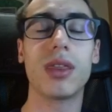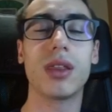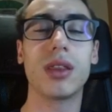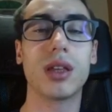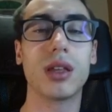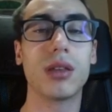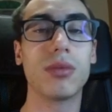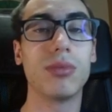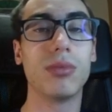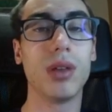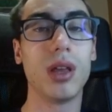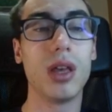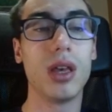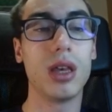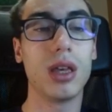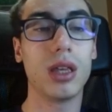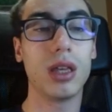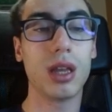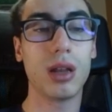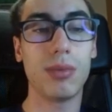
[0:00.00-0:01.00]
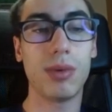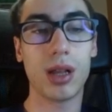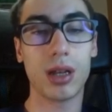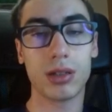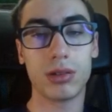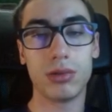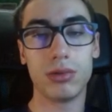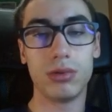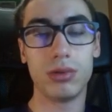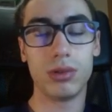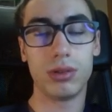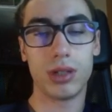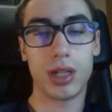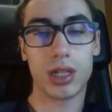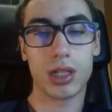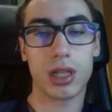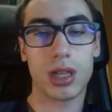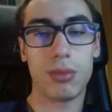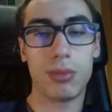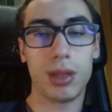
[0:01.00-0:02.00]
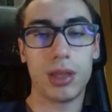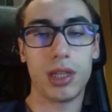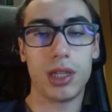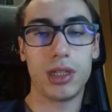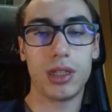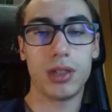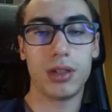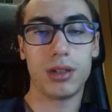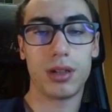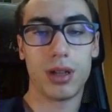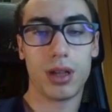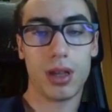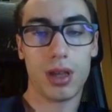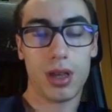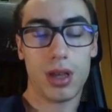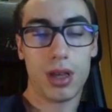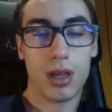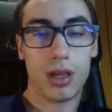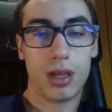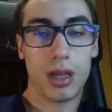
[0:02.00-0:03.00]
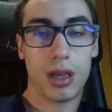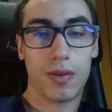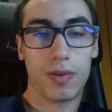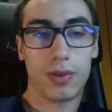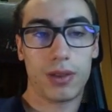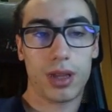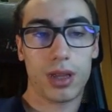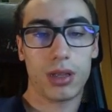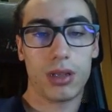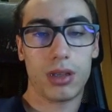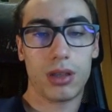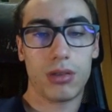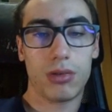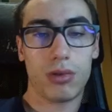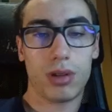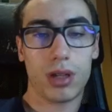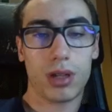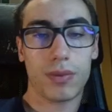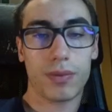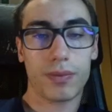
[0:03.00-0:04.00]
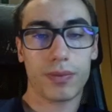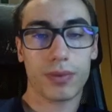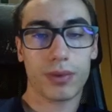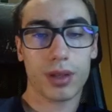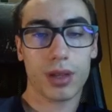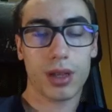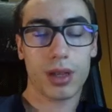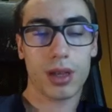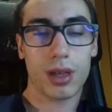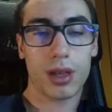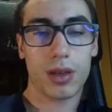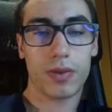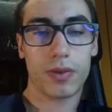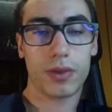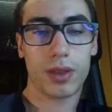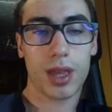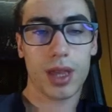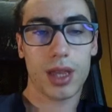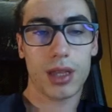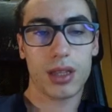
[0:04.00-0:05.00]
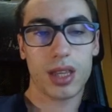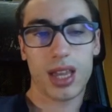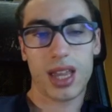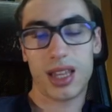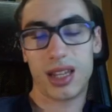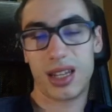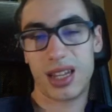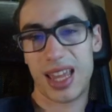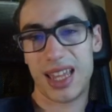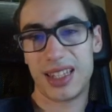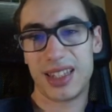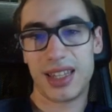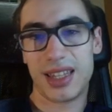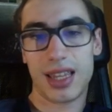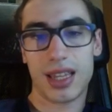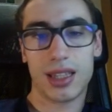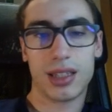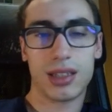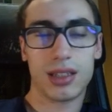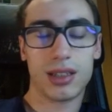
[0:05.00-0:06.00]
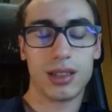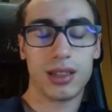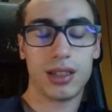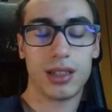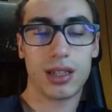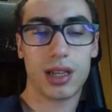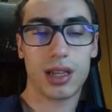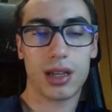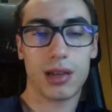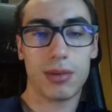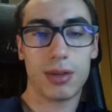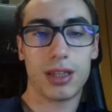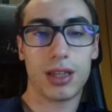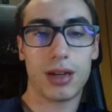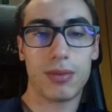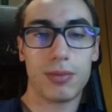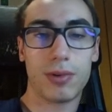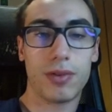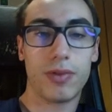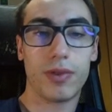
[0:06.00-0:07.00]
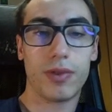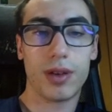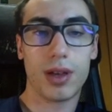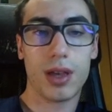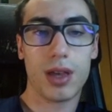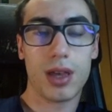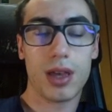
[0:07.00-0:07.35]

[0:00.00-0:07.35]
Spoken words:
I think that here black will just keep the tension. F takes g3. F takes again a6 is a better move